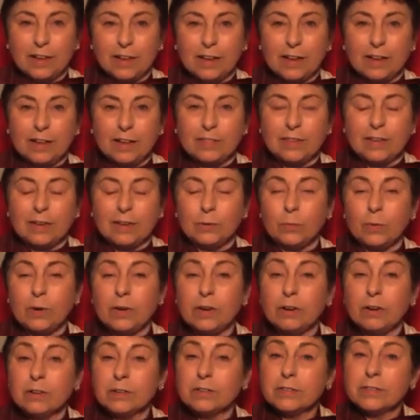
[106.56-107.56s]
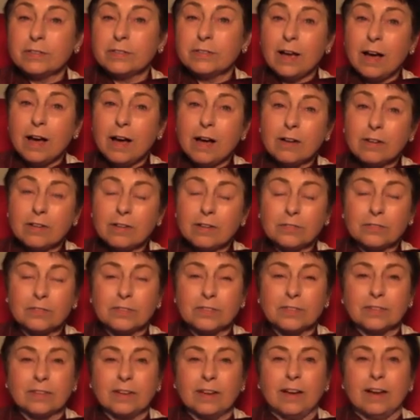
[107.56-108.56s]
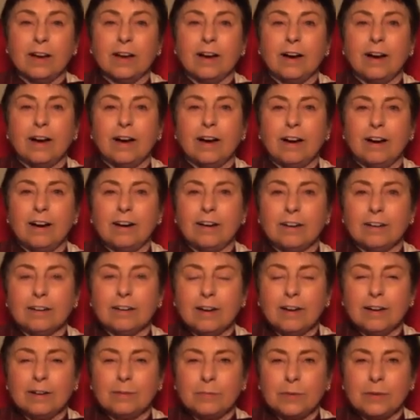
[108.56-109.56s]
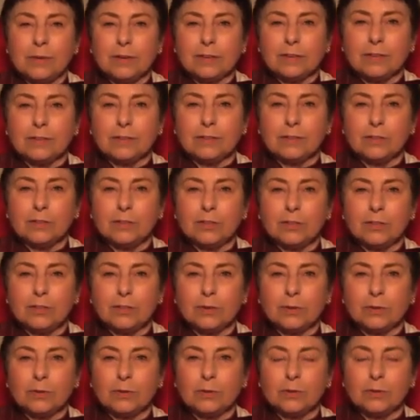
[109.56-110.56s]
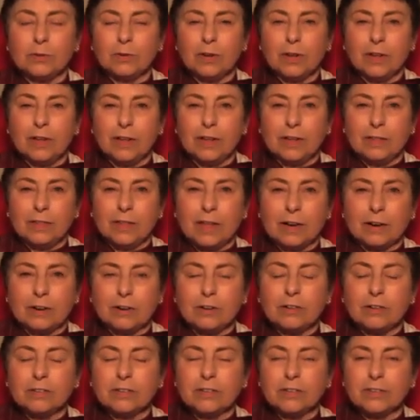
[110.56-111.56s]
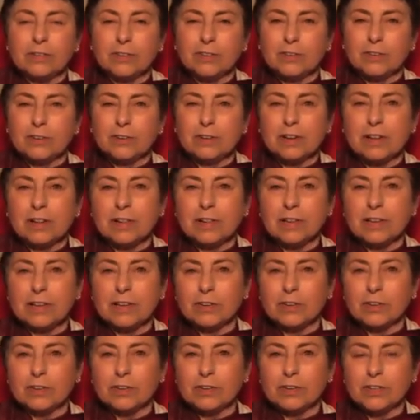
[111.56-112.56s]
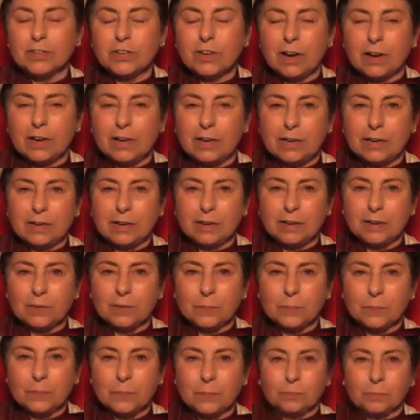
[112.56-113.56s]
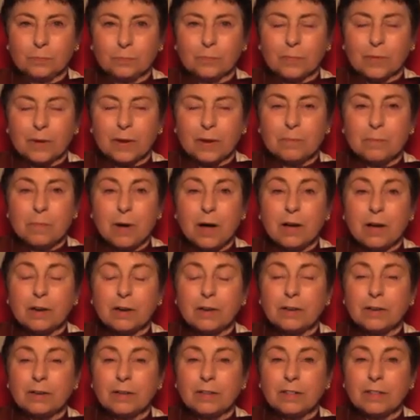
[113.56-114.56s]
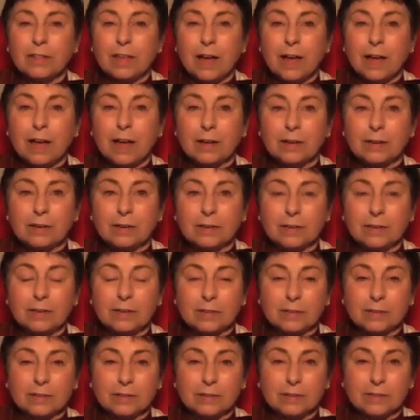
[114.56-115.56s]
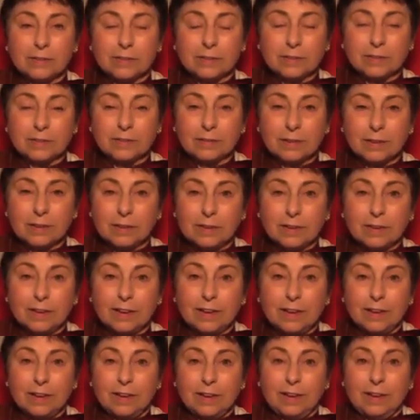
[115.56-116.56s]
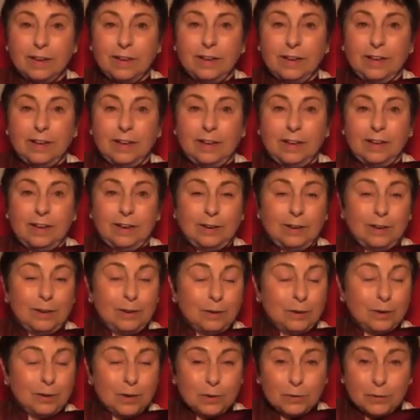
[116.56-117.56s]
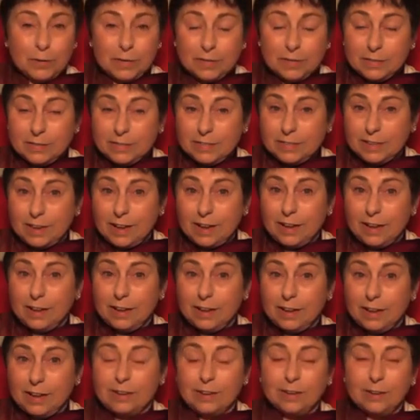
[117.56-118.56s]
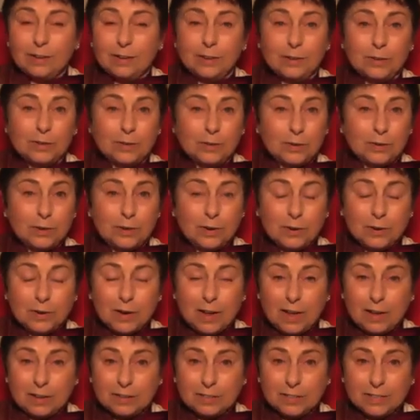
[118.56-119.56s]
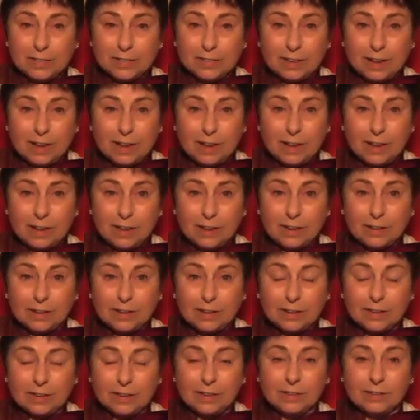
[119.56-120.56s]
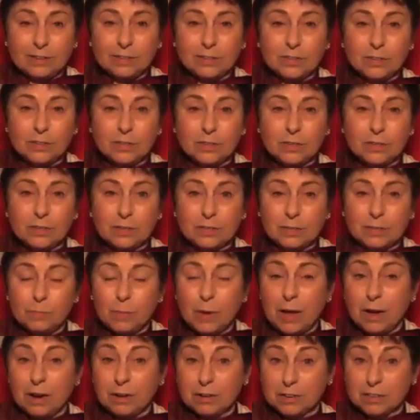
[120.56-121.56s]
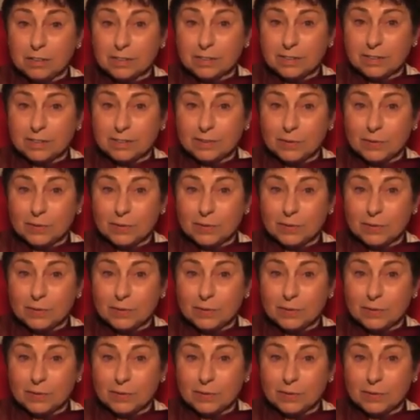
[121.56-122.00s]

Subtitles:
And then we ourselves are coming into that crystal clear, shining body that is no inside, no outside, and is transparent.